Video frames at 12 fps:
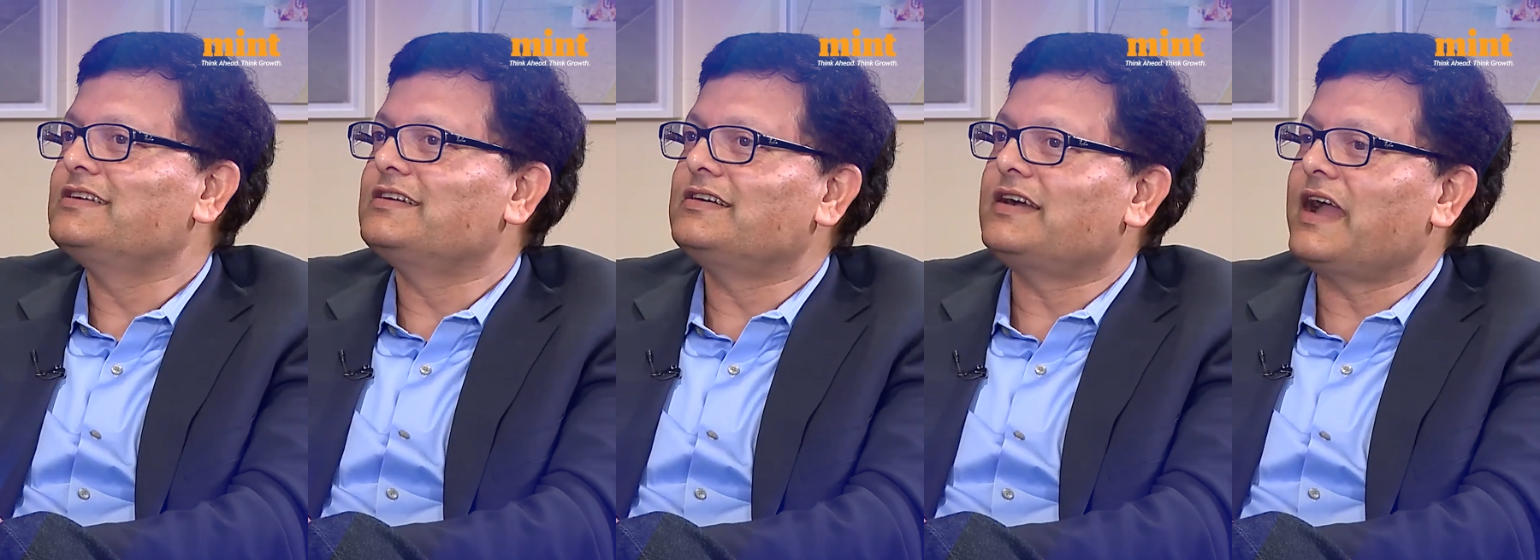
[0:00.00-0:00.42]

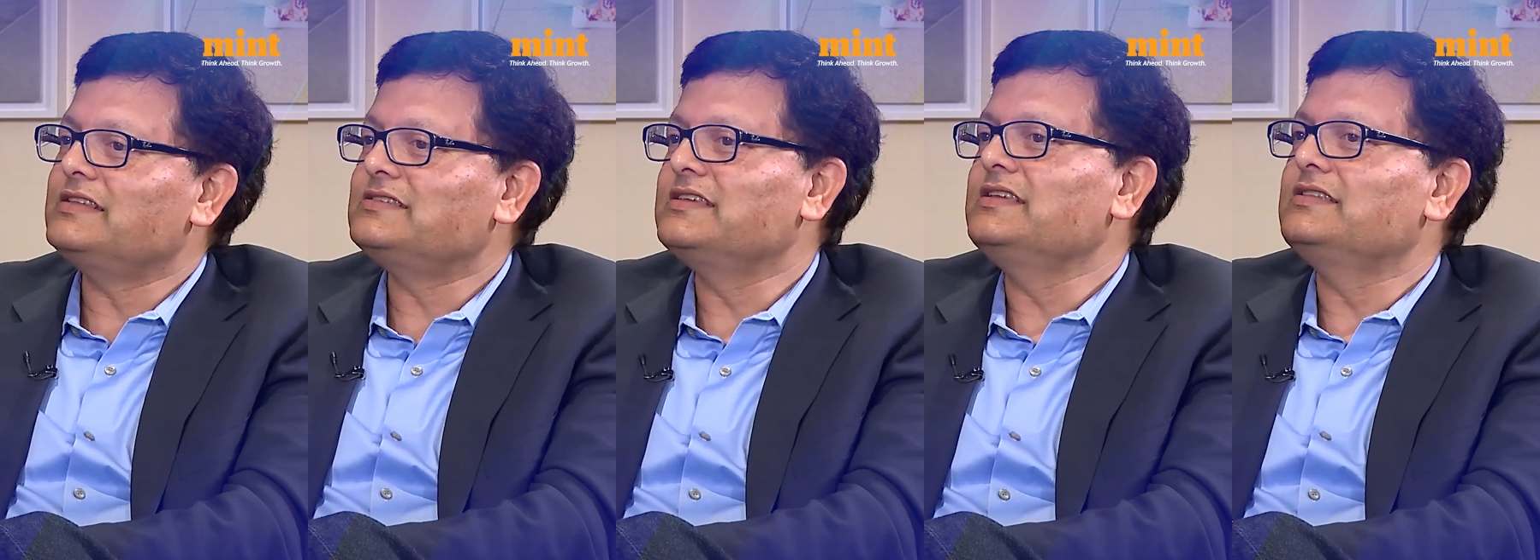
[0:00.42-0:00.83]
uh, I
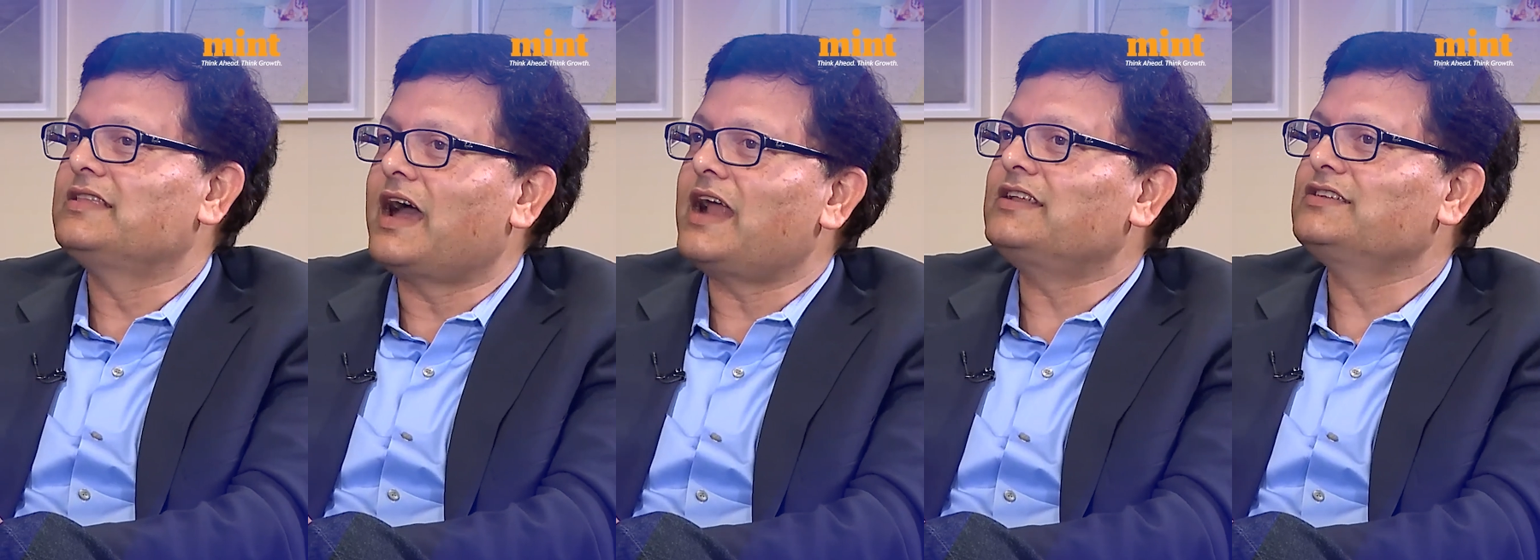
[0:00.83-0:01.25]
see
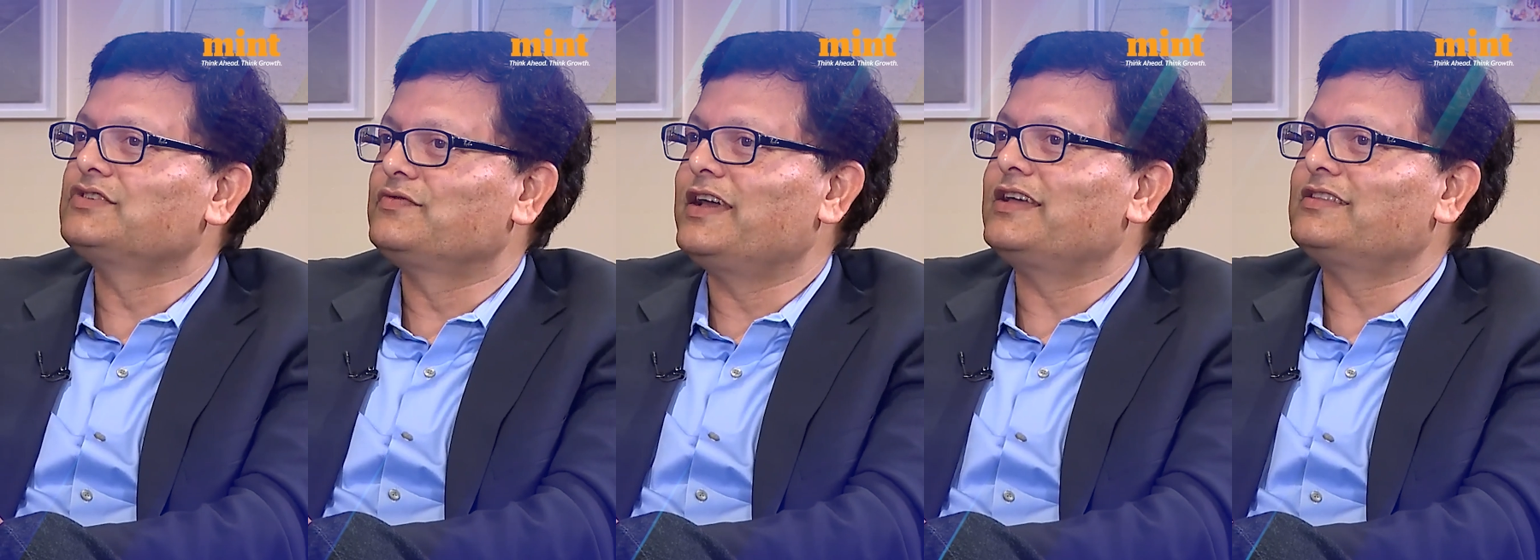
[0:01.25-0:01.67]
that
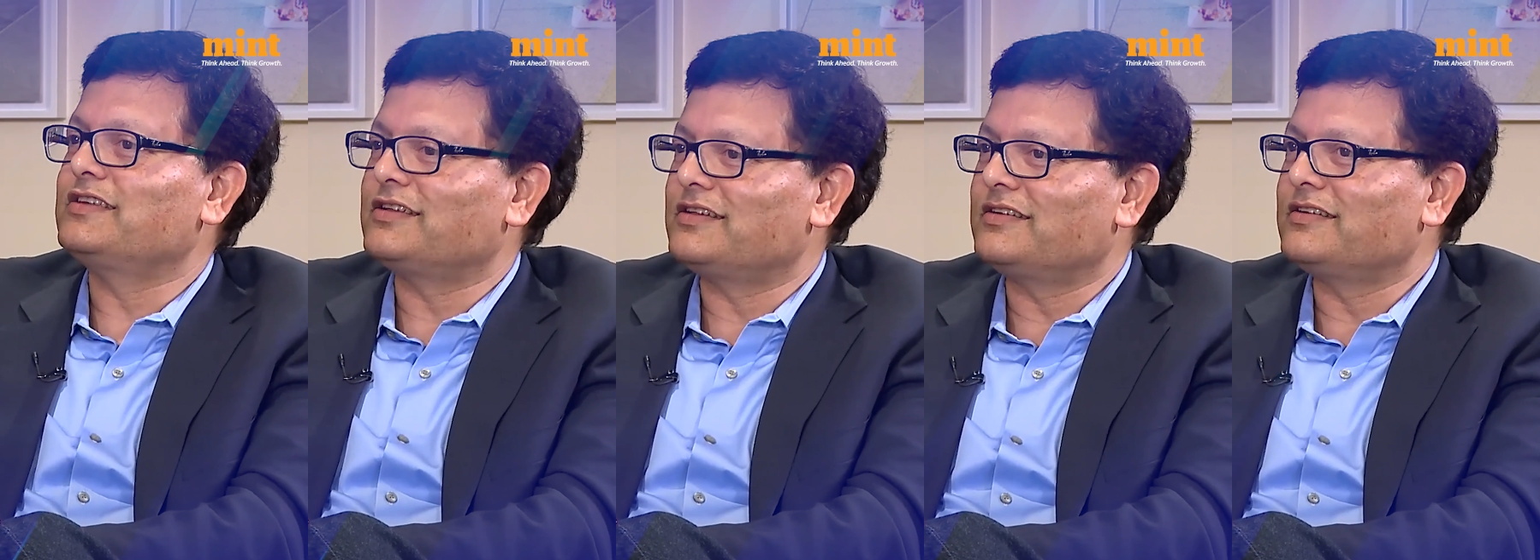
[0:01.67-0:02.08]
is where
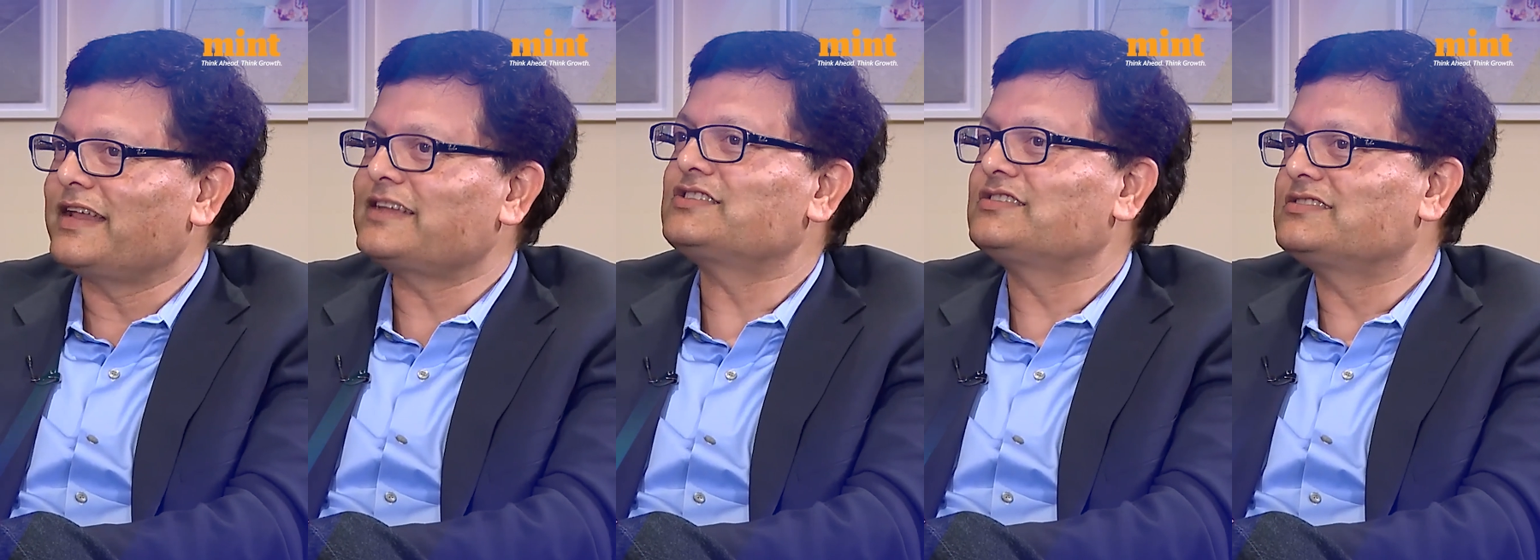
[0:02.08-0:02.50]
the
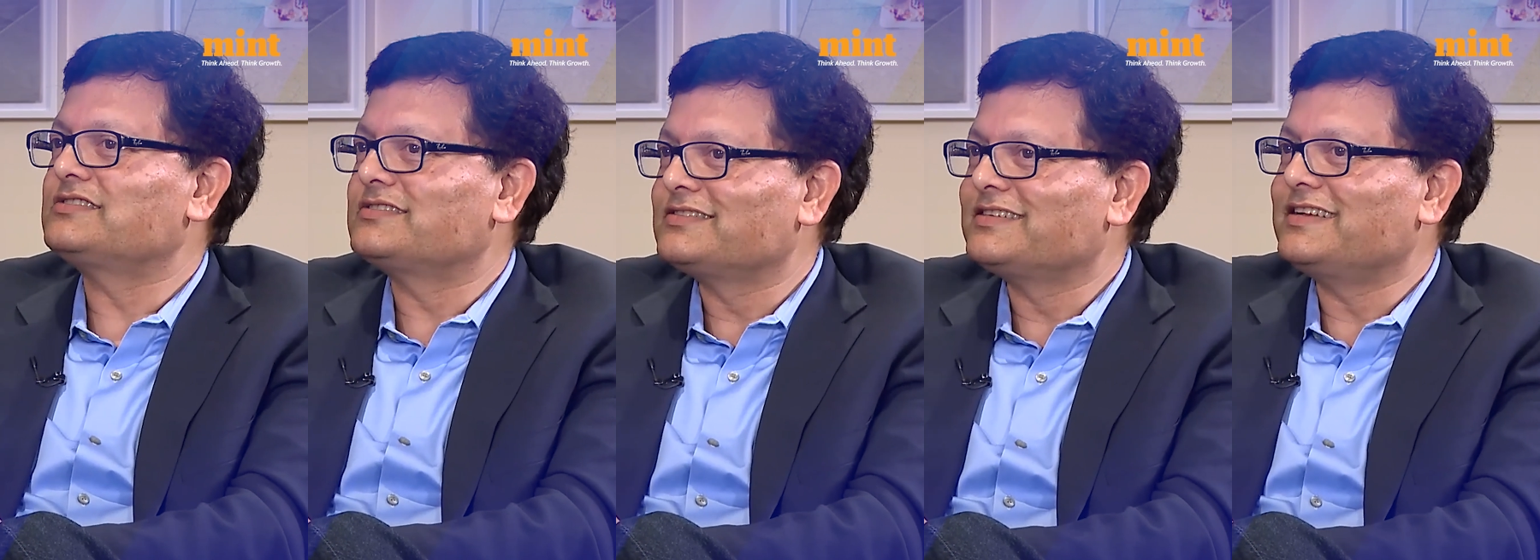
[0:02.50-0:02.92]
next
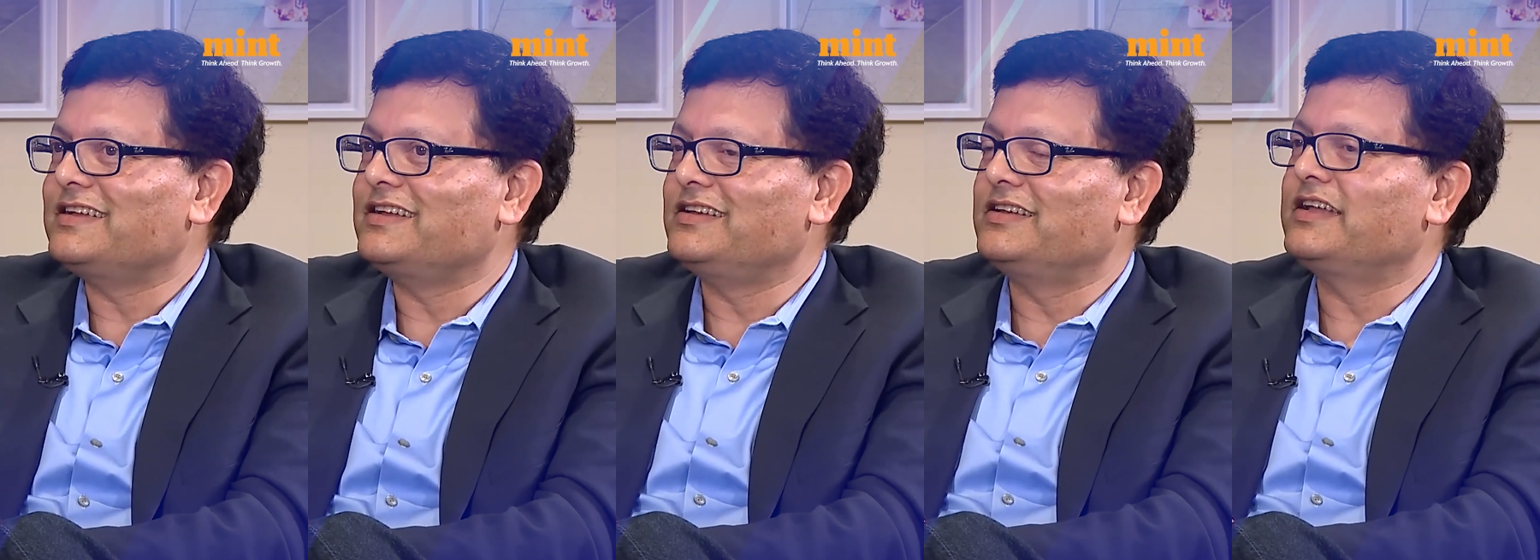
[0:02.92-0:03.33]

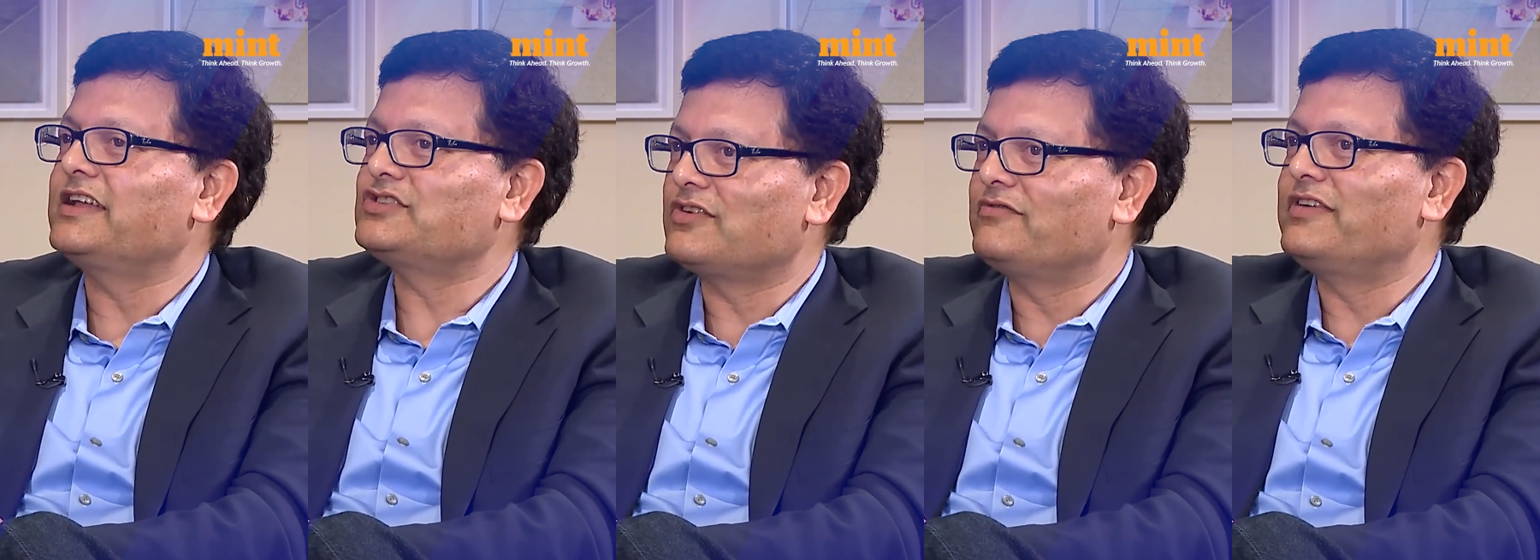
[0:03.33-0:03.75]

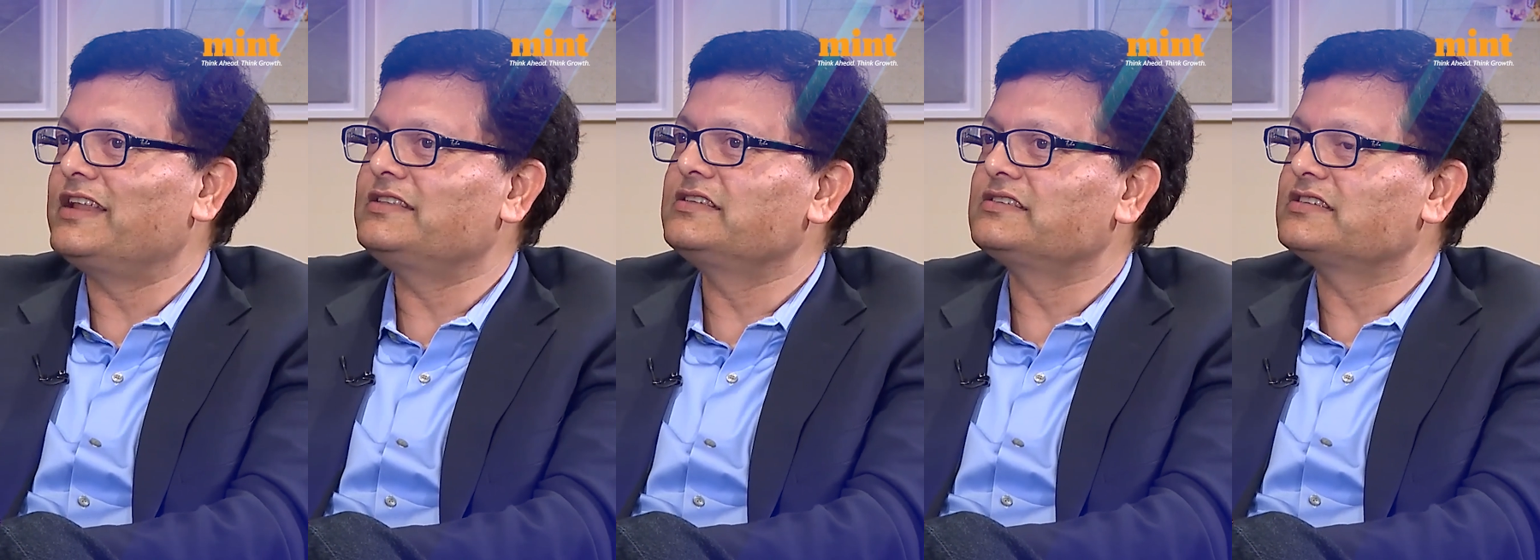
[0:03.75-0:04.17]
indication of where
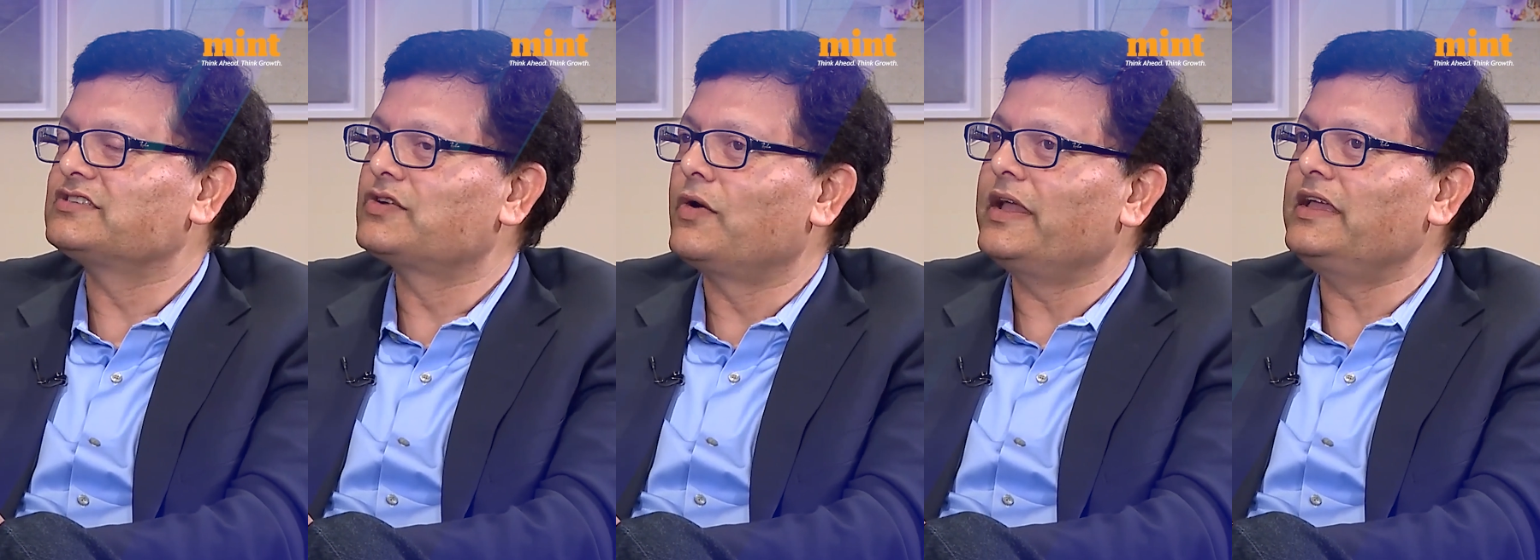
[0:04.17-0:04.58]
this is
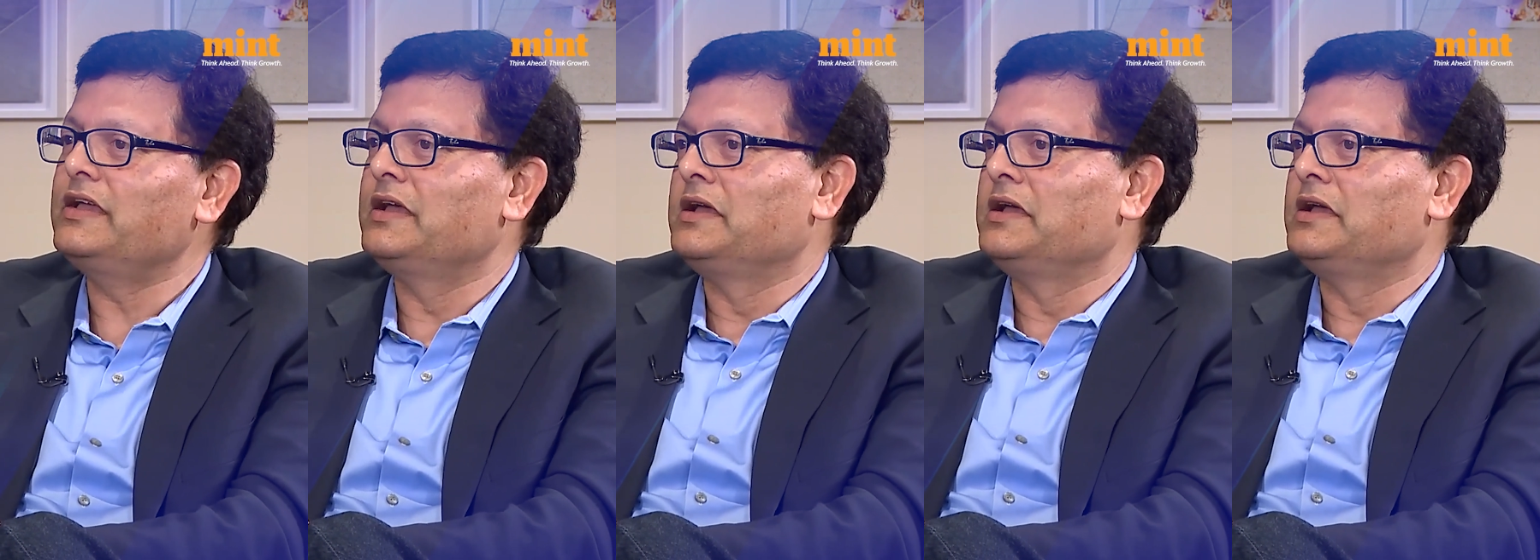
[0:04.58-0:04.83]
going,